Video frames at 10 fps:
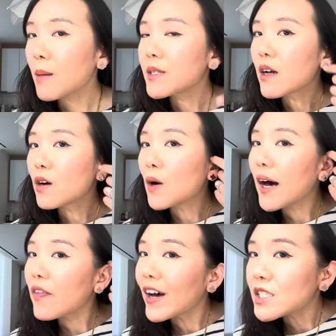so
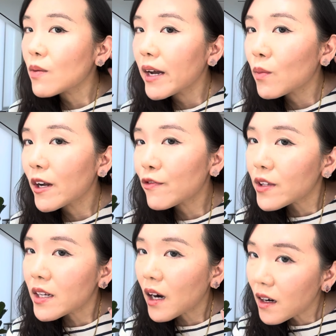that's why I went for
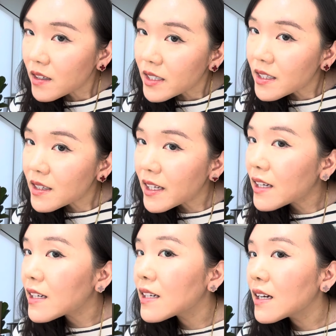the
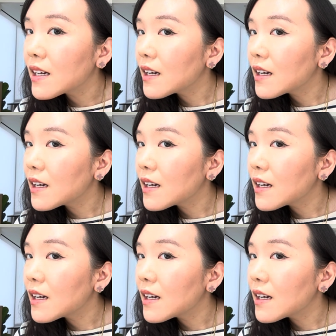carnelian.